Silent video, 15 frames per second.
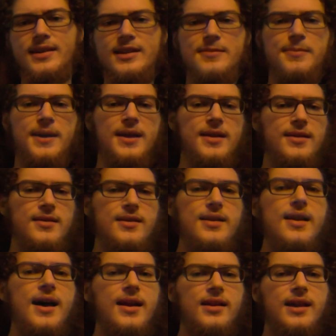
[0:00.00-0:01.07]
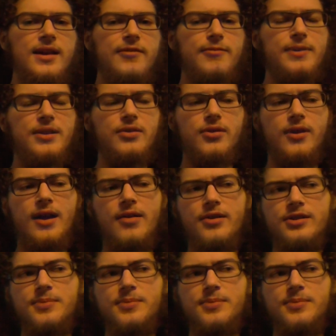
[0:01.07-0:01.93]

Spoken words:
It's been not a lot of middle ground.